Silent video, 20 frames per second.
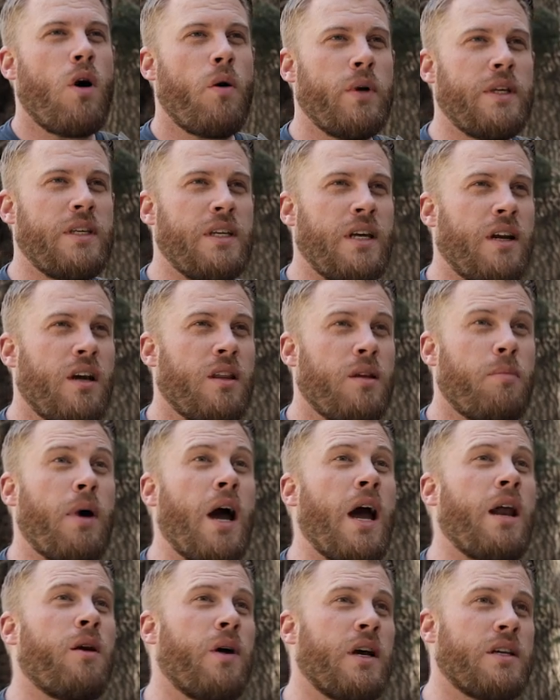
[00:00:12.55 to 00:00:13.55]
What we did on the
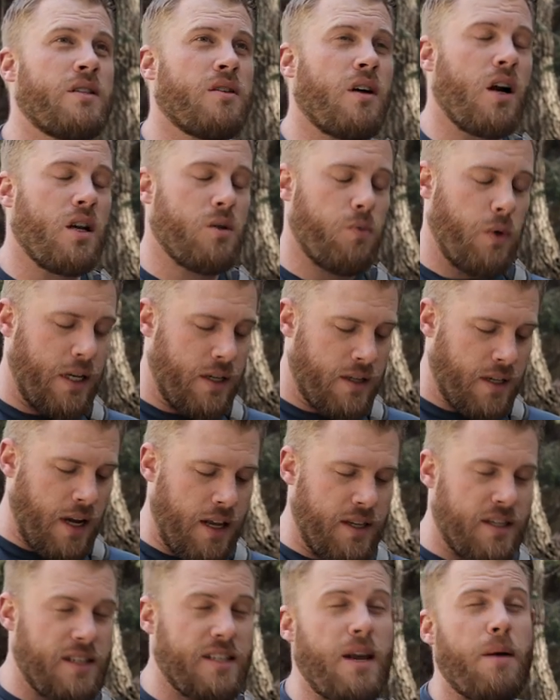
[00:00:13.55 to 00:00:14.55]
Bino XR is we
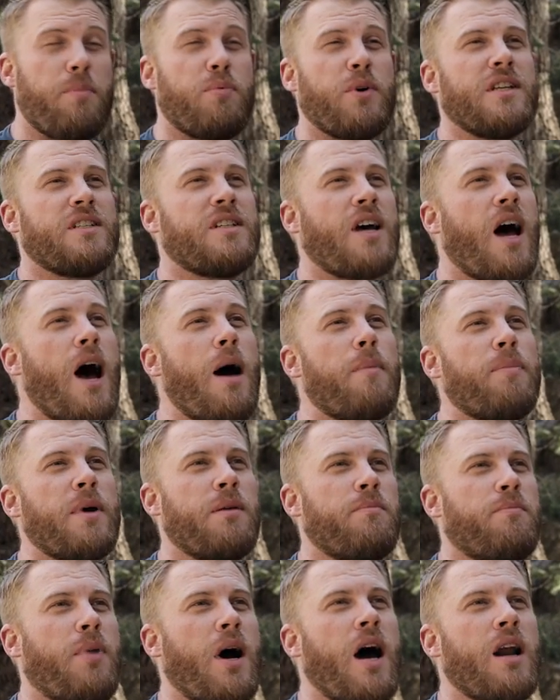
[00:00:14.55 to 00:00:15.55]
designed separate top
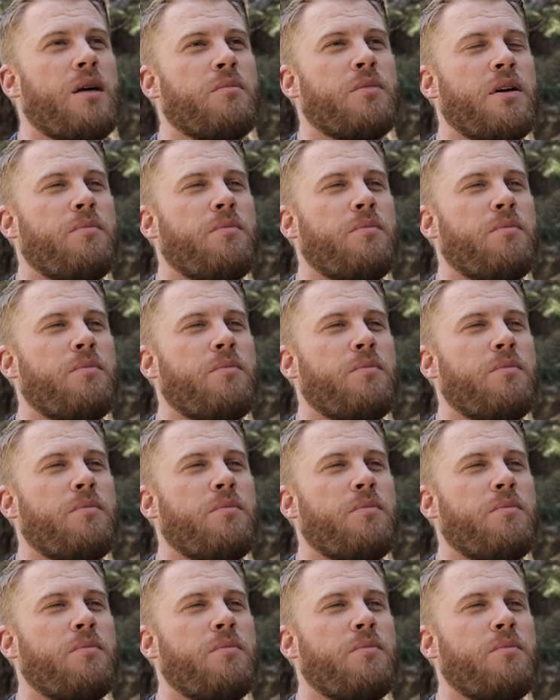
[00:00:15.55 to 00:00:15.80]
and bottom